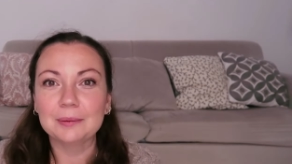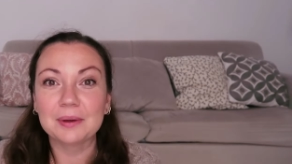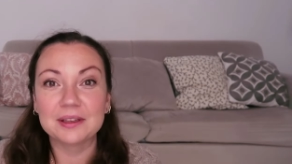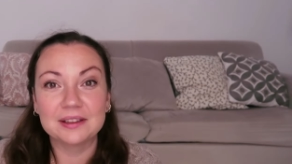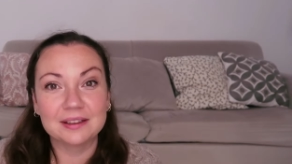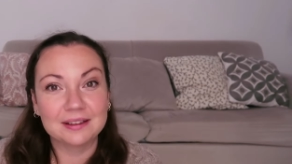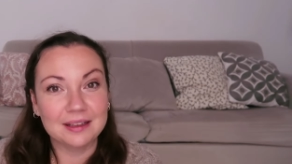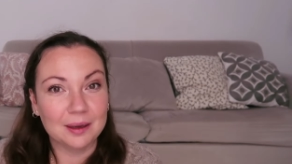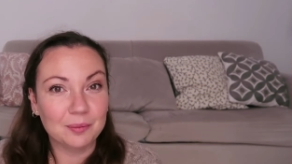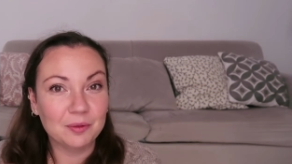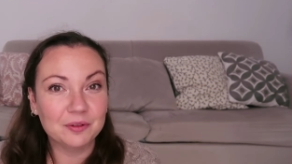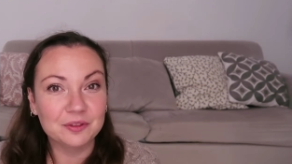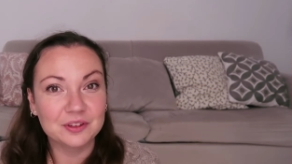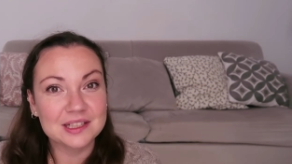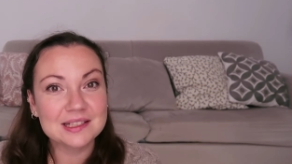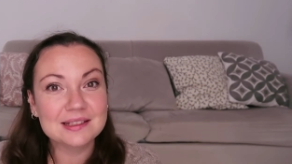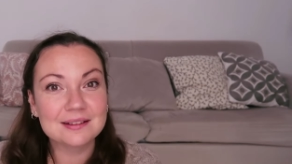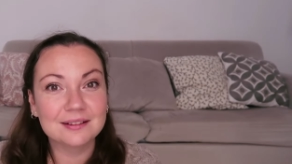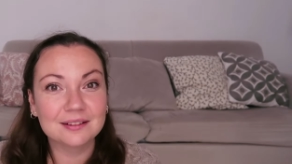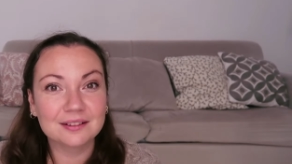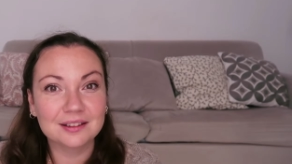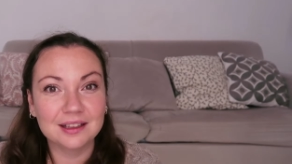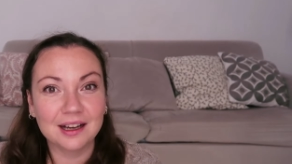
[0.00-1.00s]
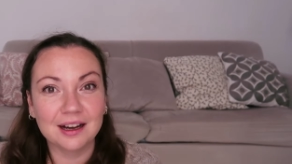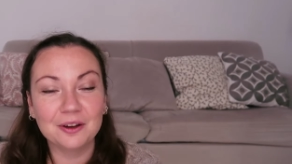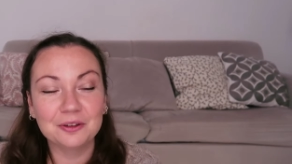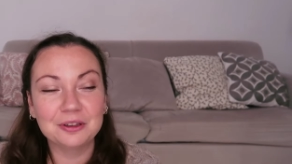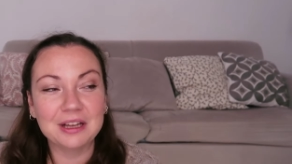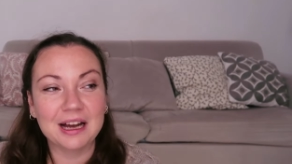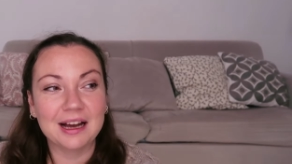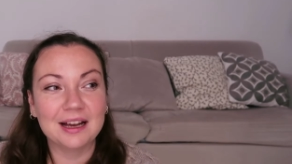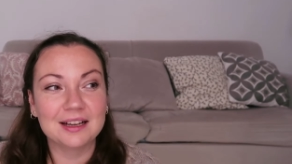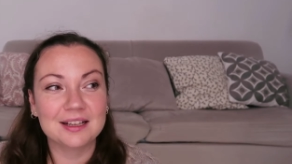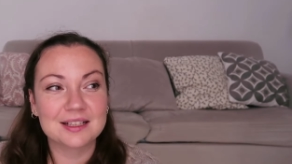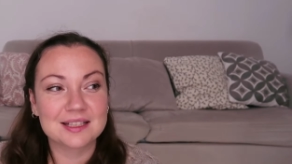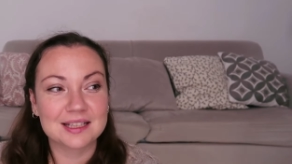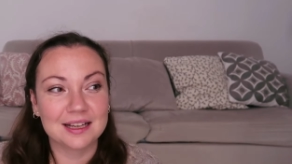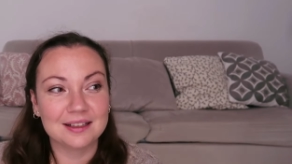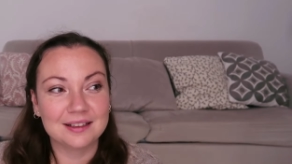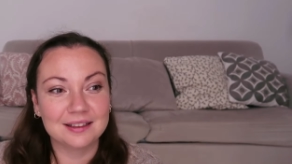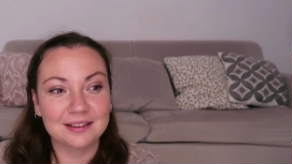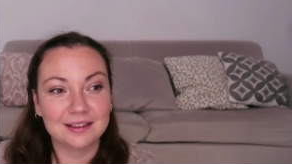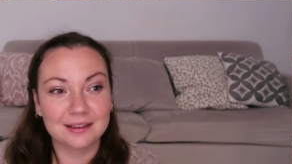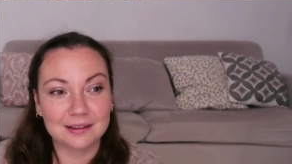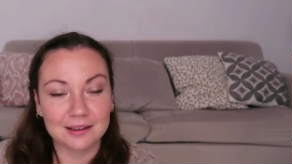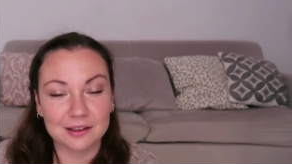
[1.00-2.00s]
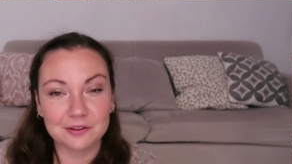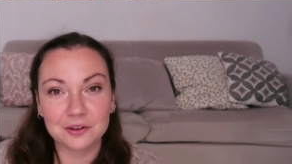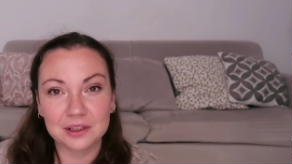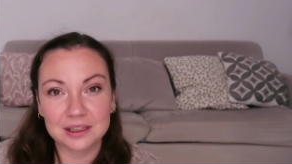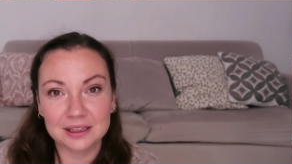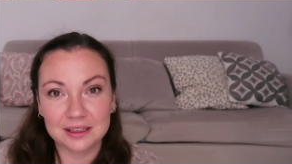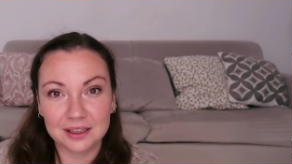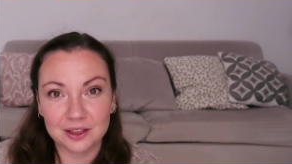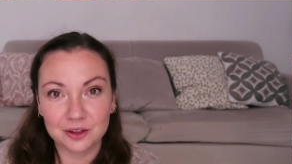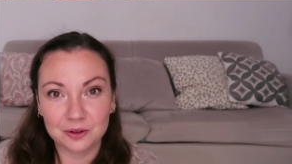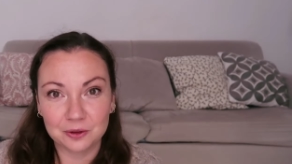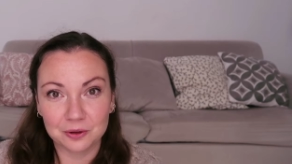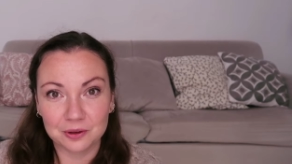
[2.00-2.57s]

And by the time of this lockdown, I decided that I really need